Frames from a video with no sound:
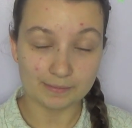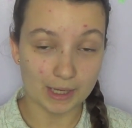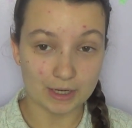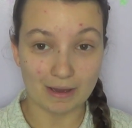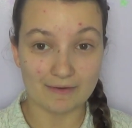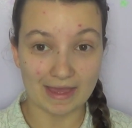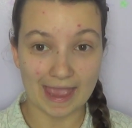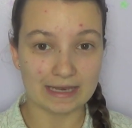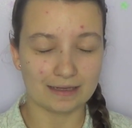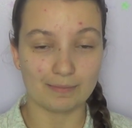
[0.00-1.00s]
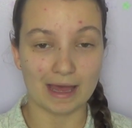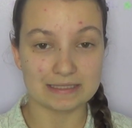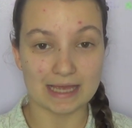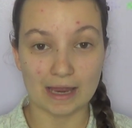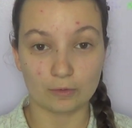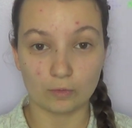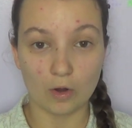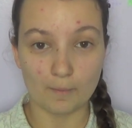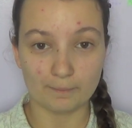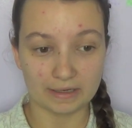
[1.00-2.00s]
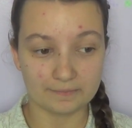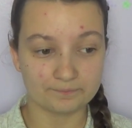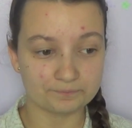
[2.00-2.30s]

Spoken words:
But I don't have any pads at all on me.